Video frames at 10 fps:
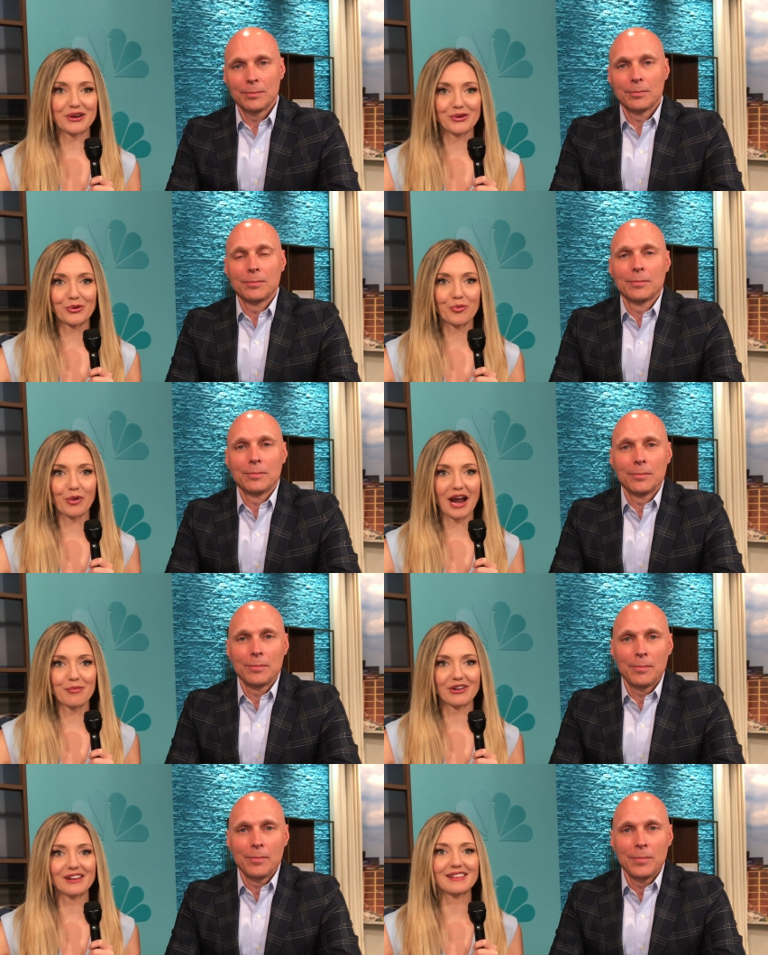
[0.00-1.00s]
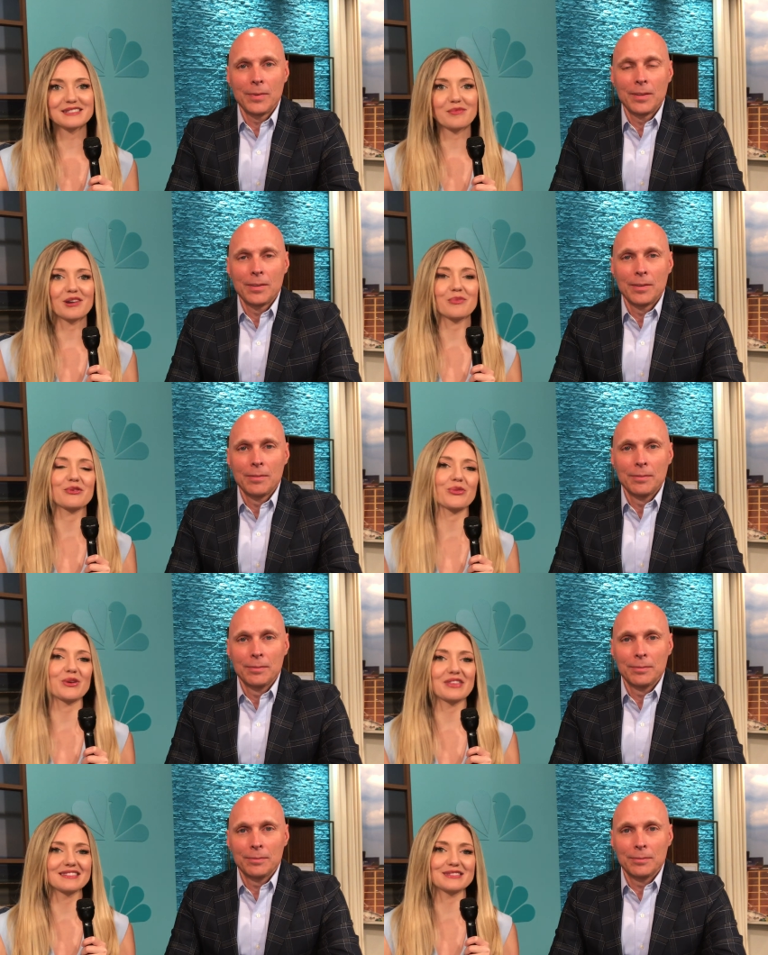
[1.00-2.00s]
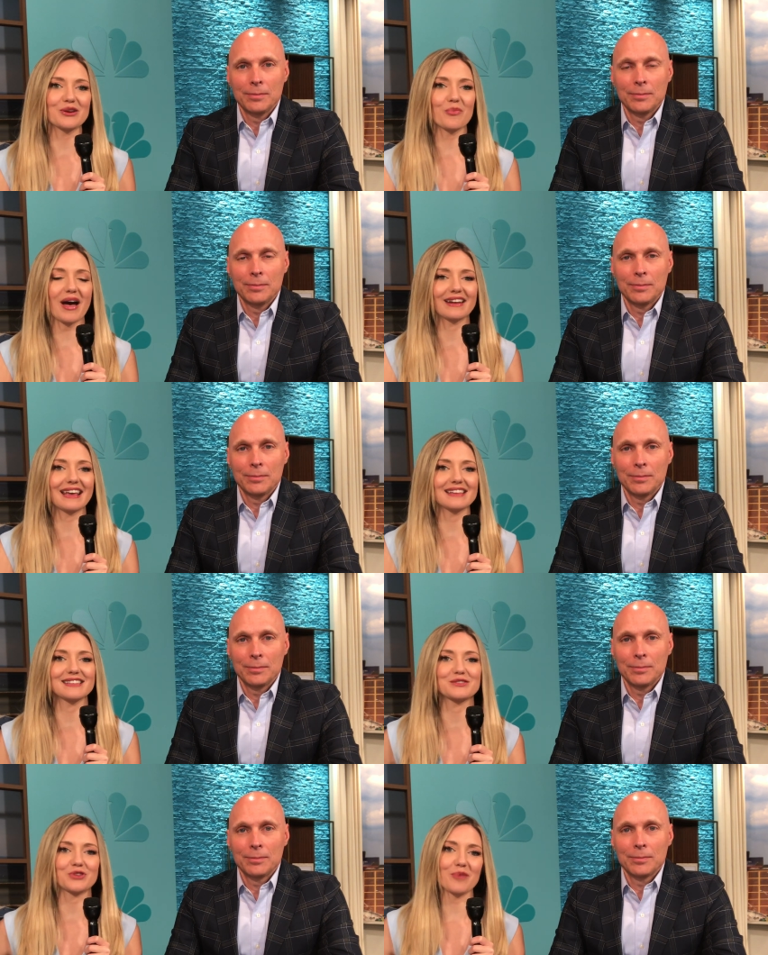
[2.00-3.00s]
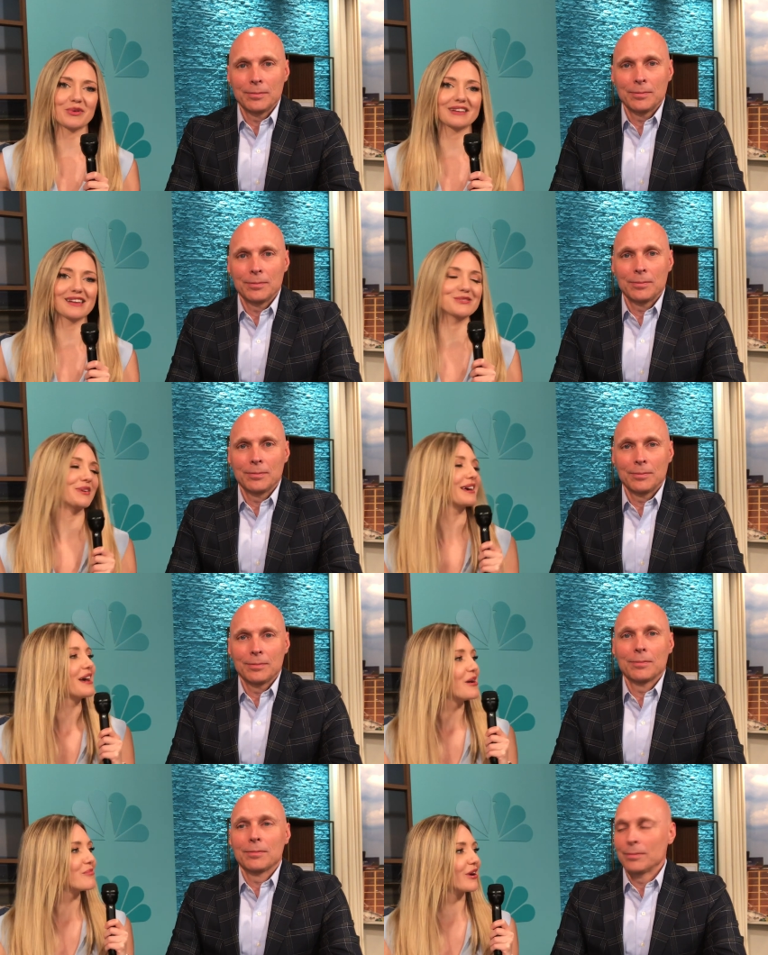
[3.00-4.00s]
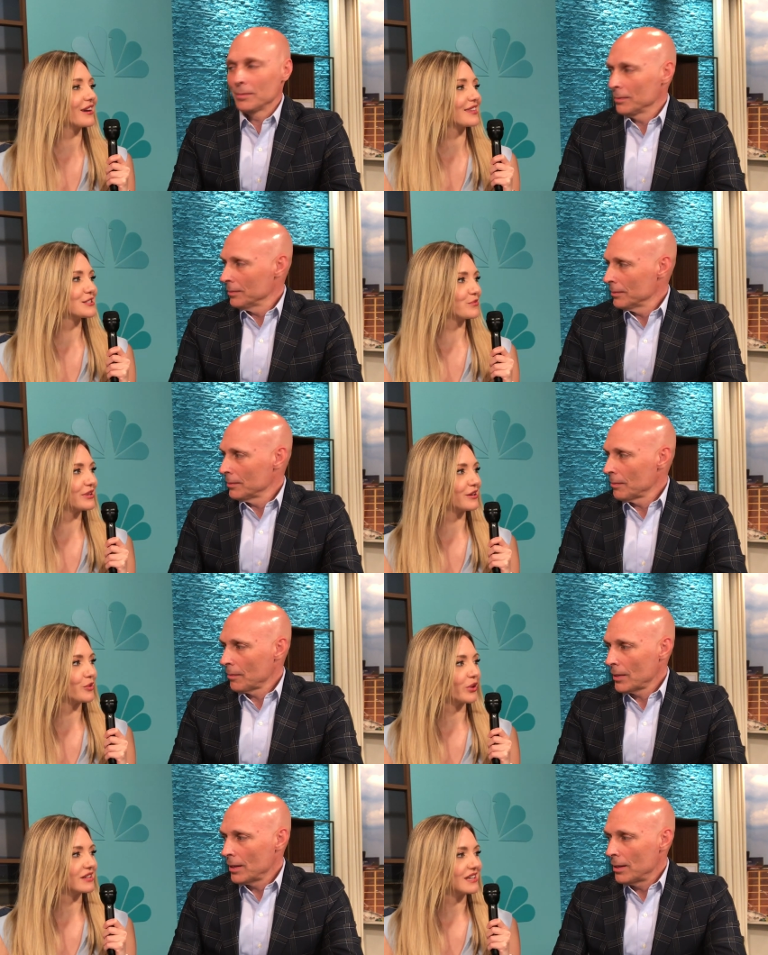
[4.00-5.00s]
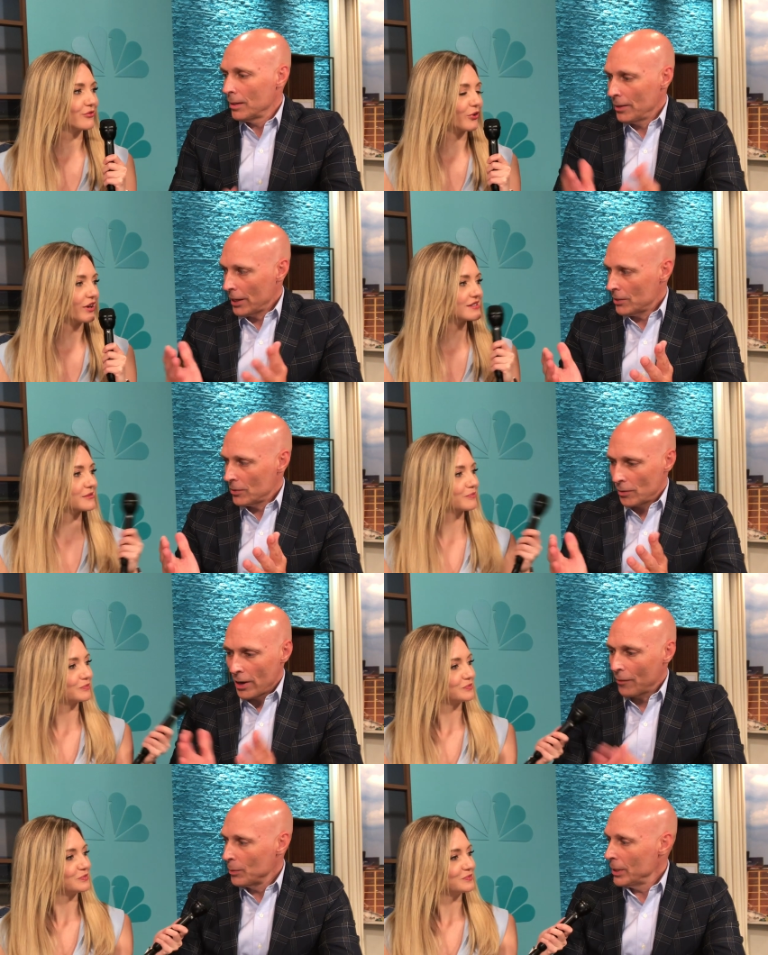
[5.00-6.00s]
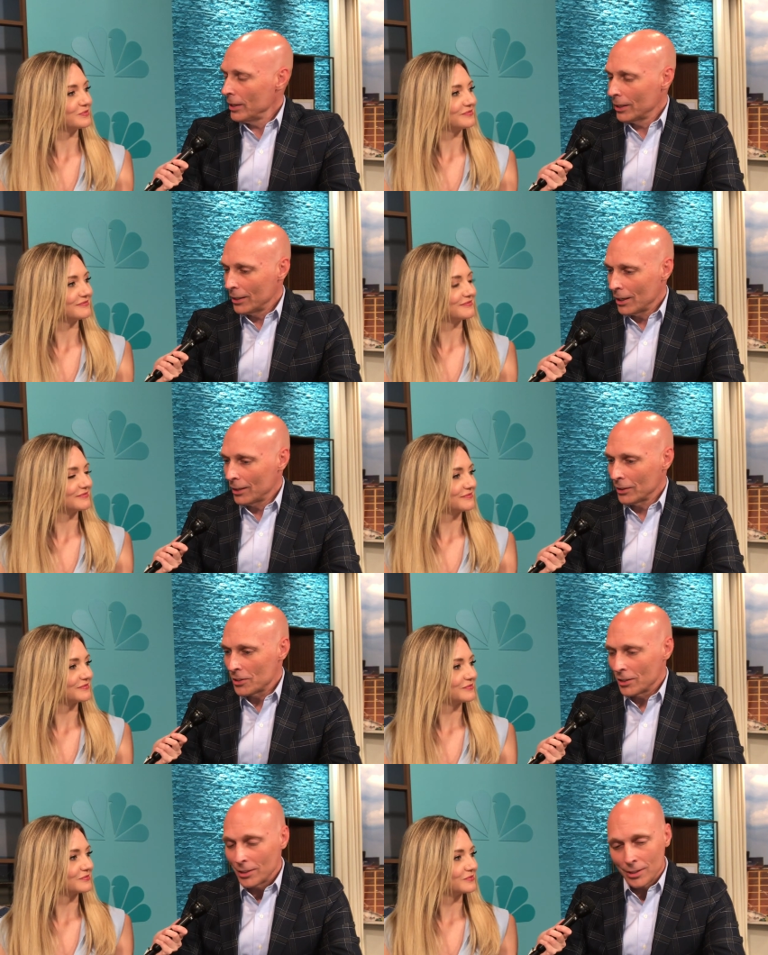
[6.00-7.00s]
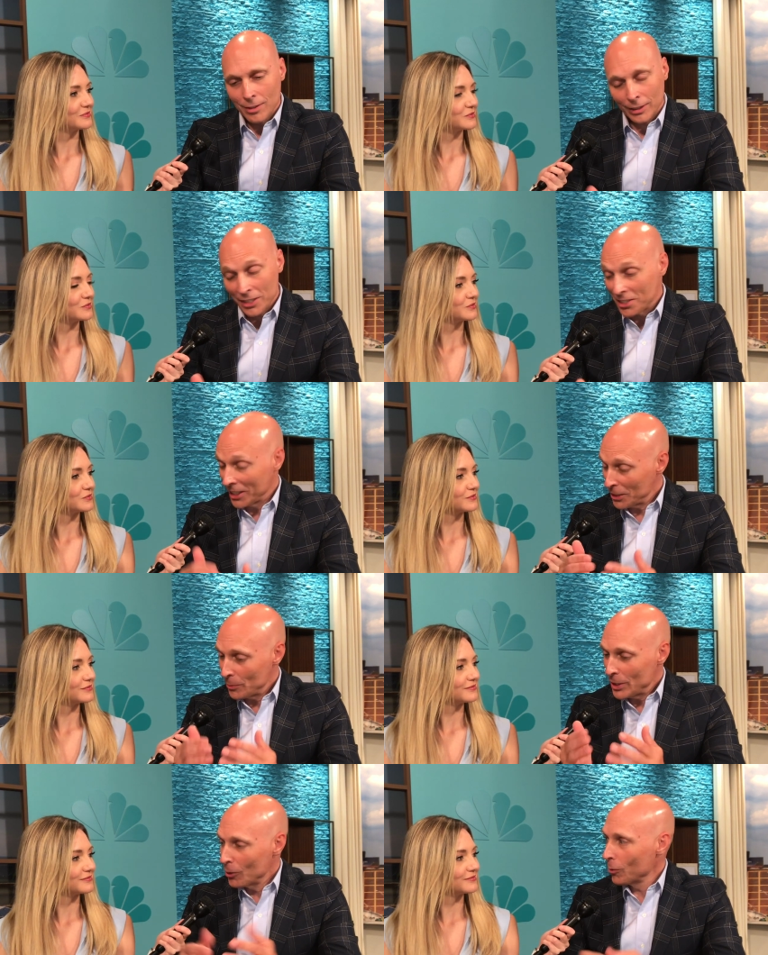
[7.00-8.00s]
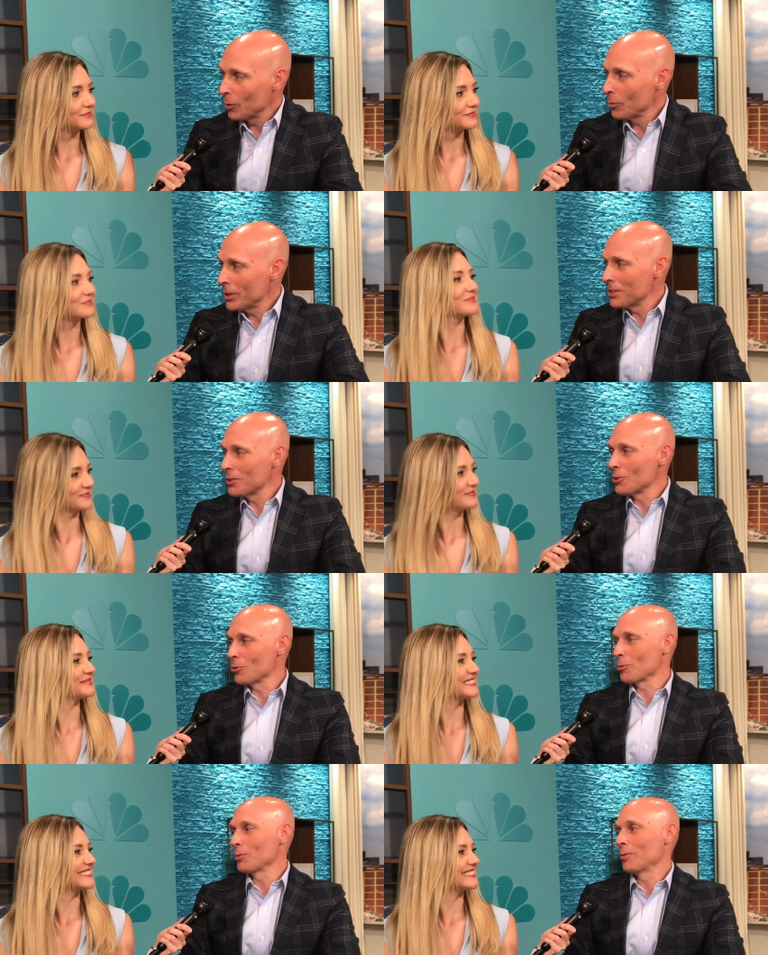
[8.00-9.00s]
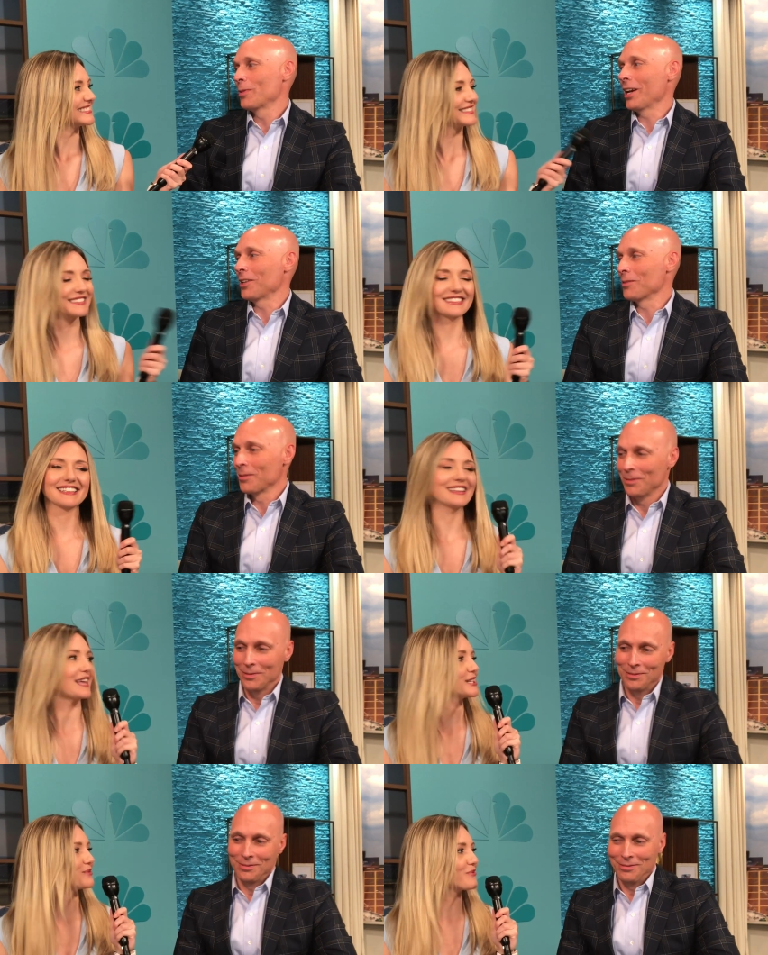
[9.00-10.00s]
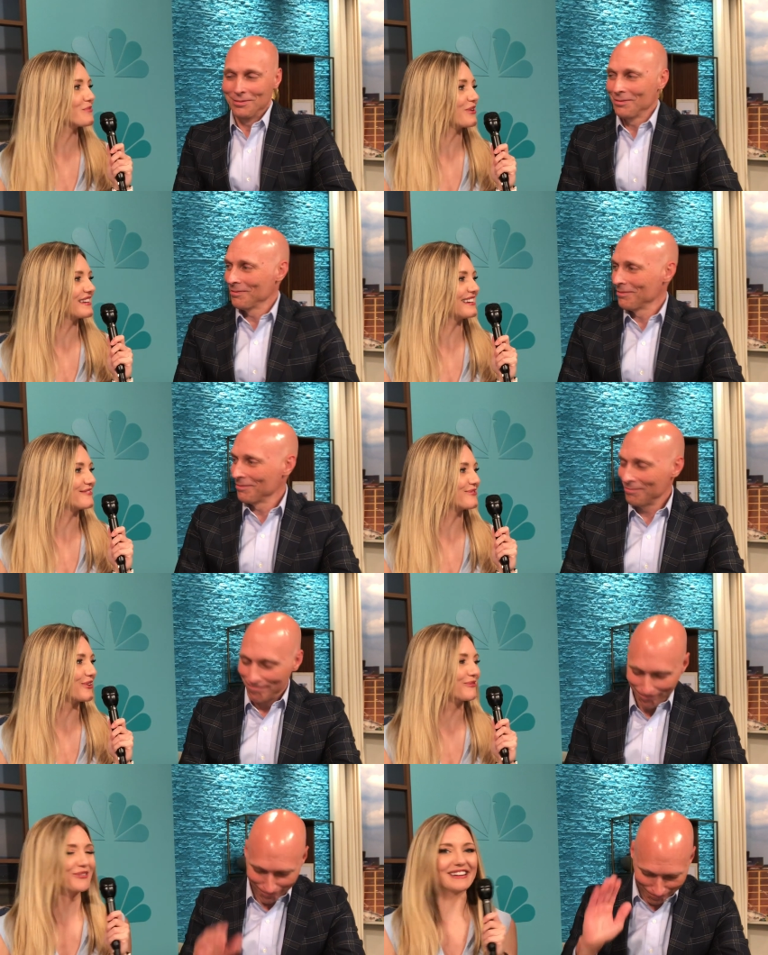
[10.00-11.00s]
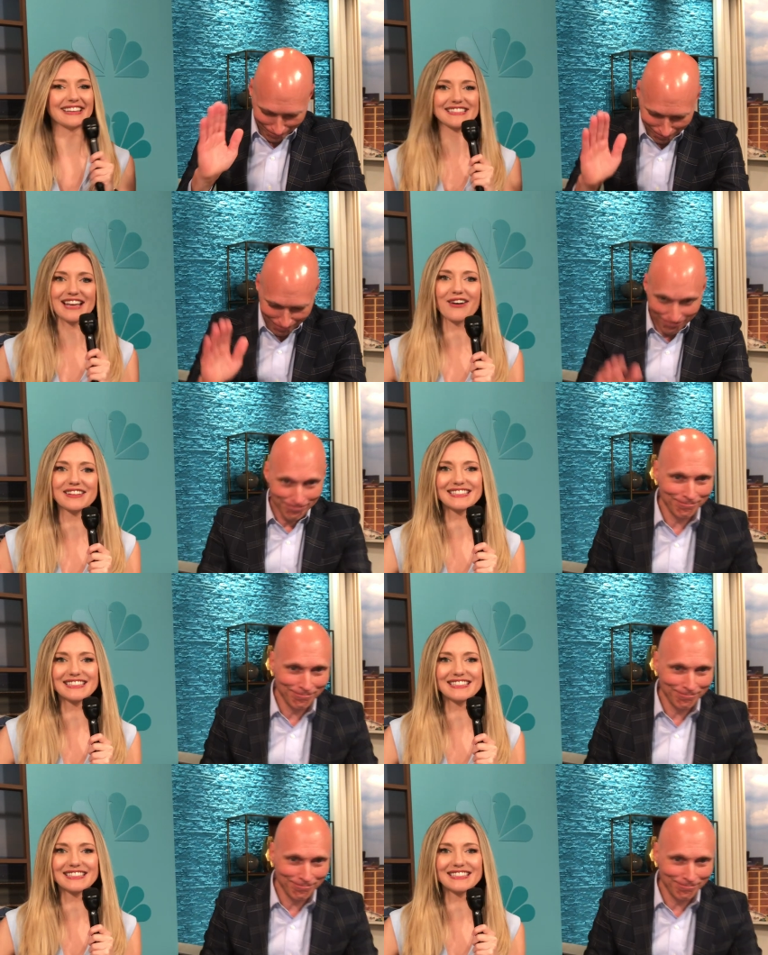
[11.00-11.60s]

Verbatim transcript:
Speaker 1: mayoral primary. That's coming up on the Three Things to Know podcast. That's dropping next week. Mark, thanks for being here to break down for thanks us.
Speaker 2: For having me and uh, listen, listening to me go into the weeds as usual. Thank you.
Speaker 1: That's what we bring you in for. We want to get down